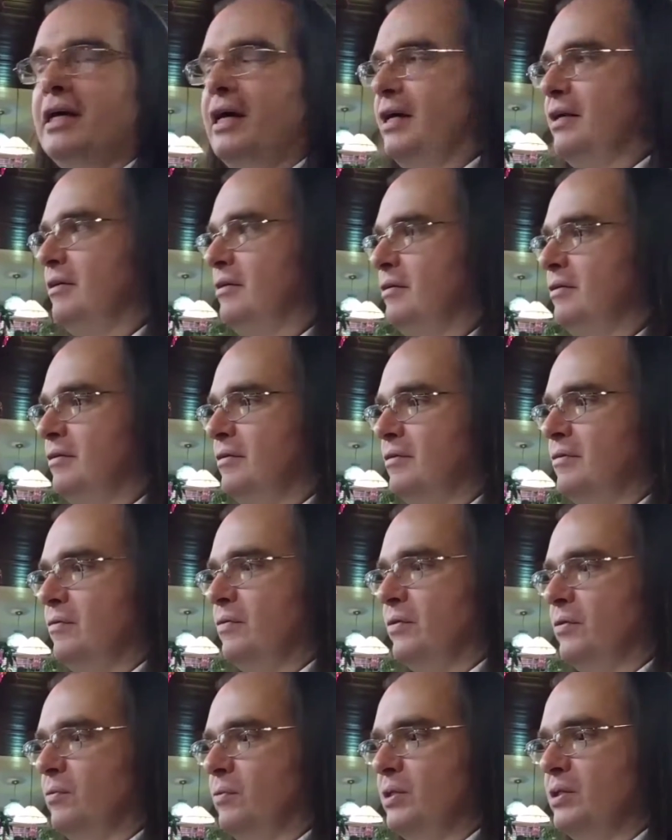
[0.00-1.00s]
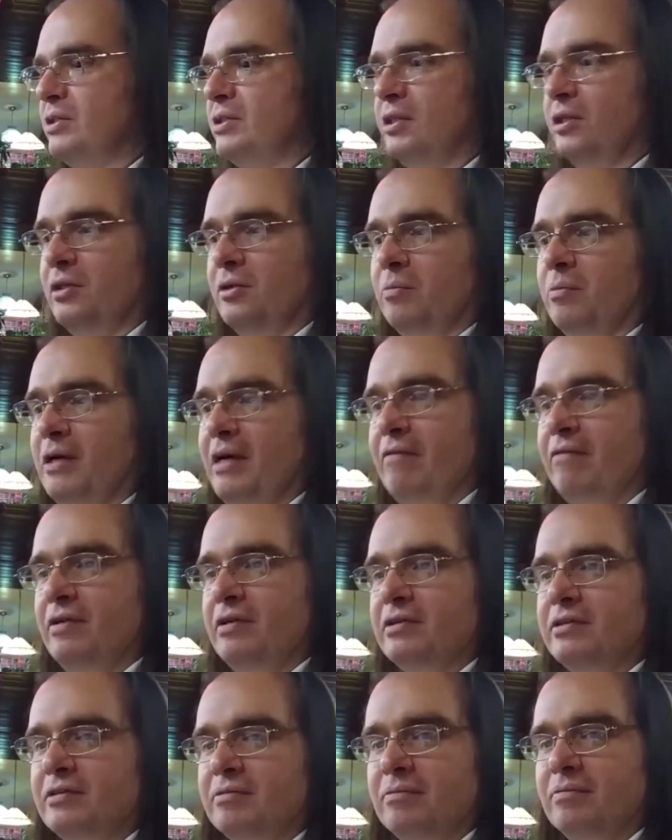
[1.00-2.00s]
Yet we still have
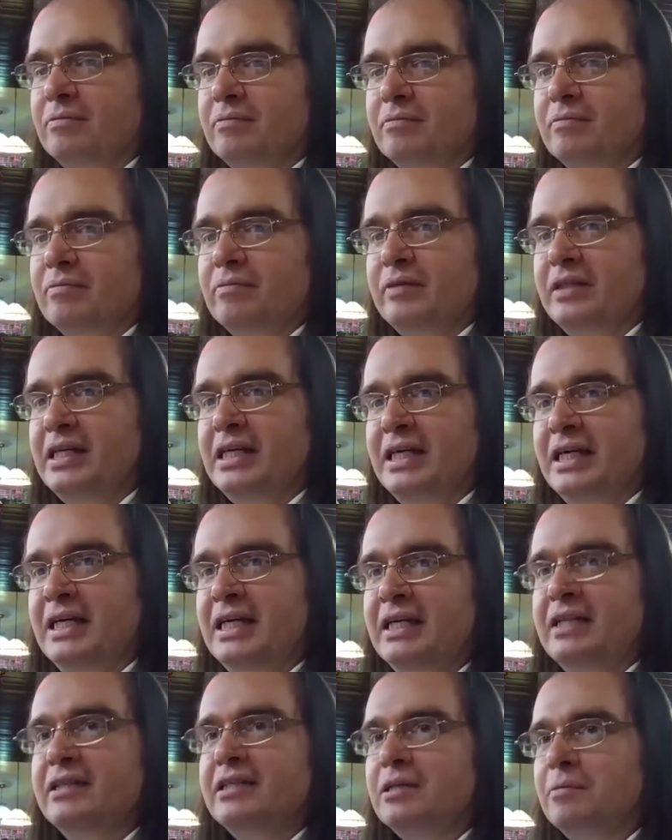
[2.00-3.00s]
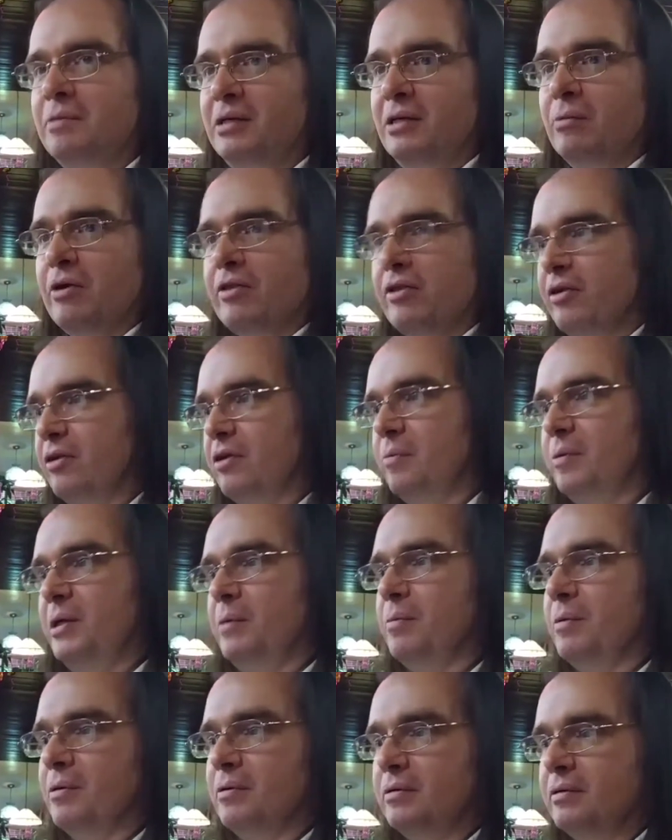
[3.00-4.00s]
this need to be with other
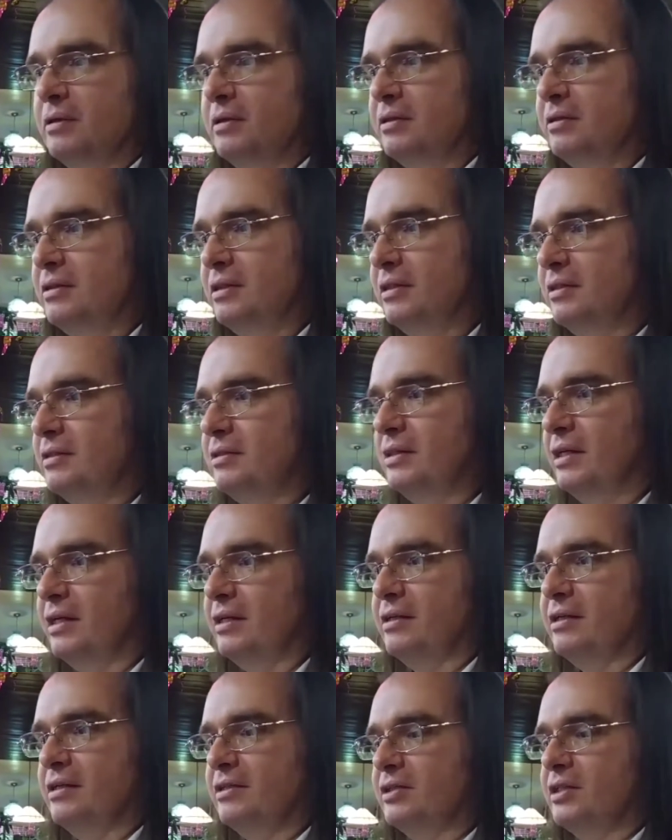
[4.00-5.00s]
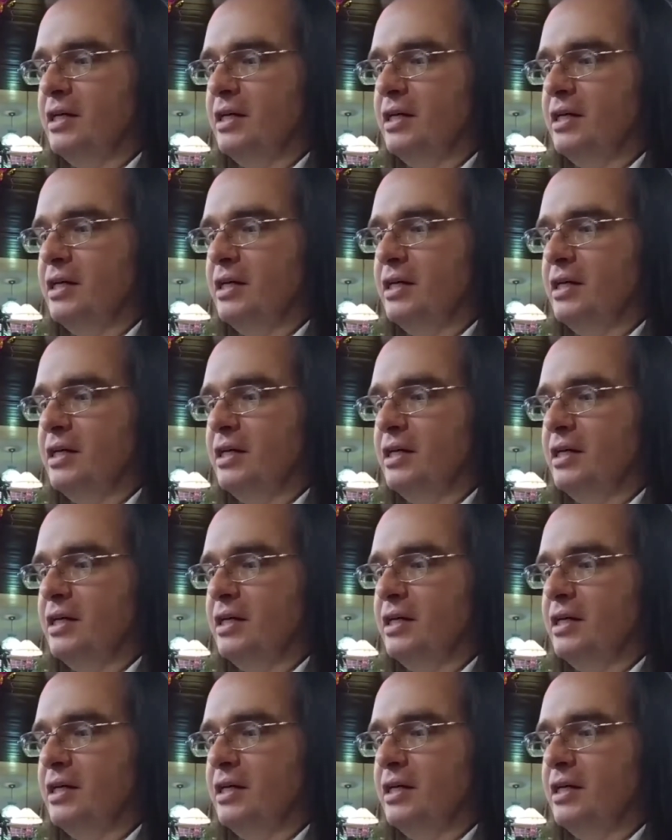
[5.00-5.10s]
people. Wait a minute, like,